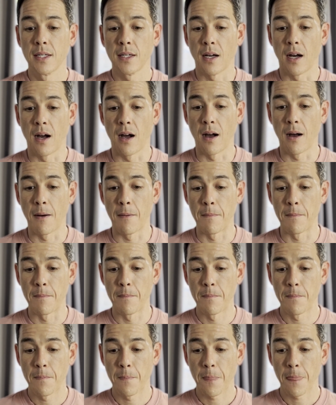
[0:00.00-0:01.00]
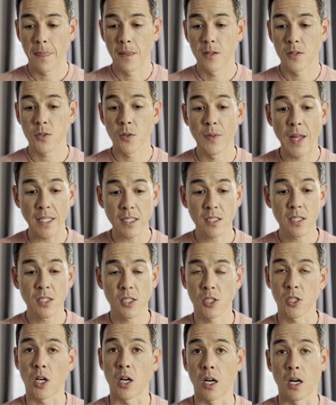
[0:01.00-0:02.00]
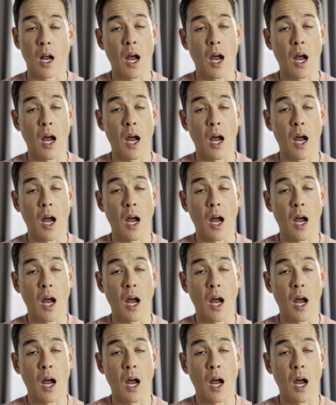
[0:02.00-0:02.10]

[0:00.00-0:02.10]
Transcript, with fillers: Um, so that's the start.